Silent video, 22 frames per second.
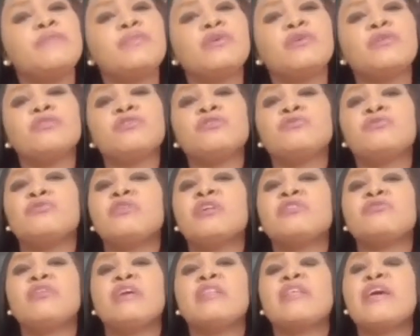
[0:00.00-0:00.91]
because this could
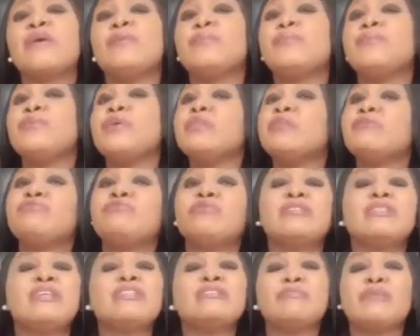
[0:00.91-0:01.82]
actually like breed
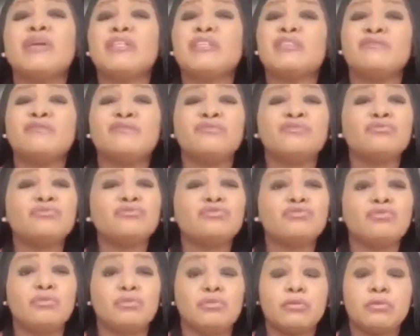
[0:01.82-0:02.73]
resentment in
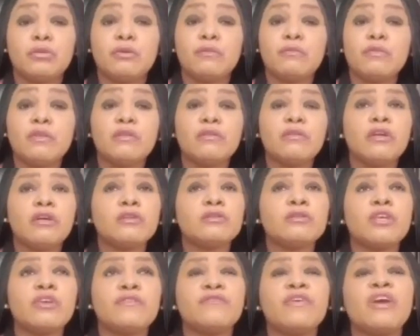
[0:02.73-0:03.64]
future or something else
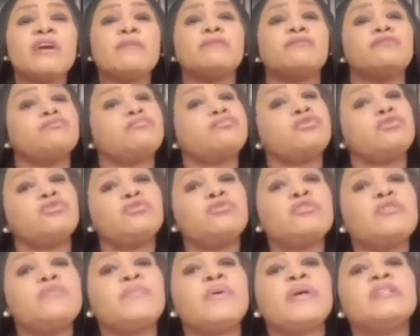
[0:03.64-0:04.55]
if I'm too
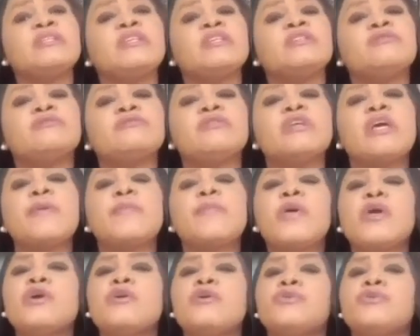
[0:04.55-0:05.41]
dependent on them.